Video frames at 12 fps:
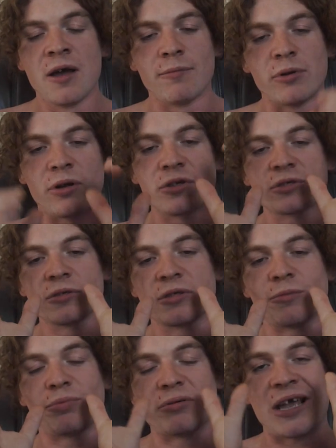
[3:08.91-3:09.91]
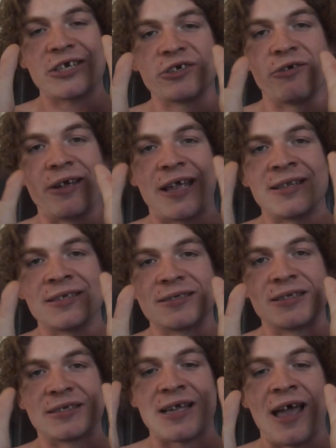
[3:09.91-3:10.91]
but also the pressure against the
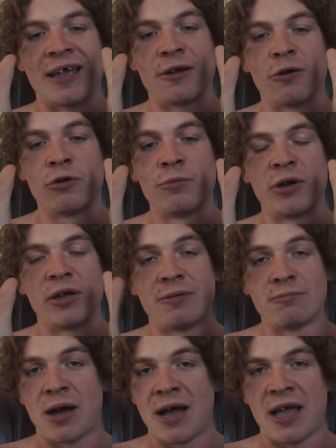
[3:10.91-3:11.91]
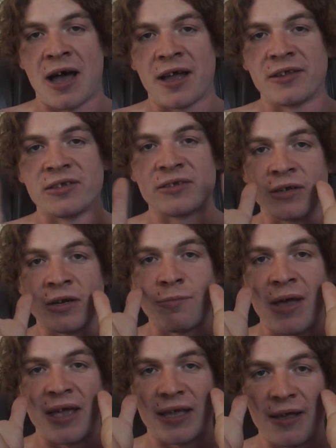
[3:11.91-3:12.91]
zygoma, in my eyes, is going to
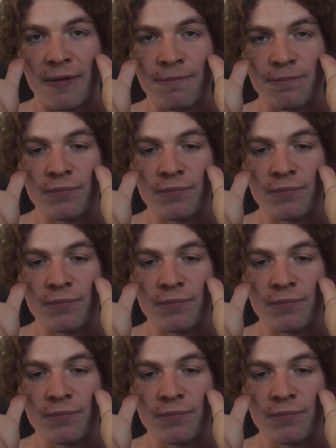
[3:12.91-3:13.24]
make it